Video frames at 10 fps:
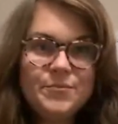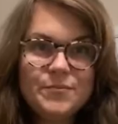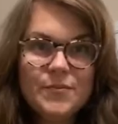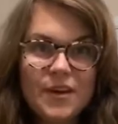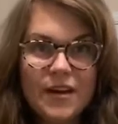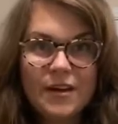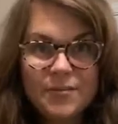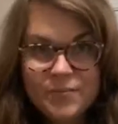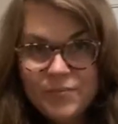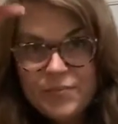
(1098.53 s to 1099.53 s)
Okay,
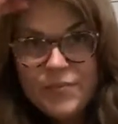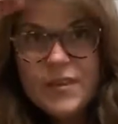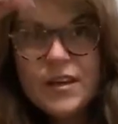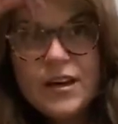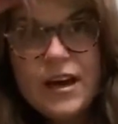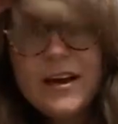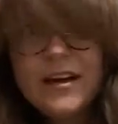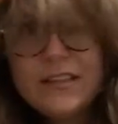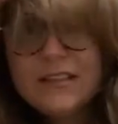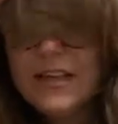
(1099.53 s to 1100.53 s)
I
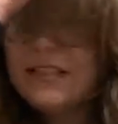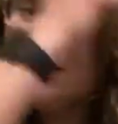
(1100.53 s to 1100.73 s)
got like some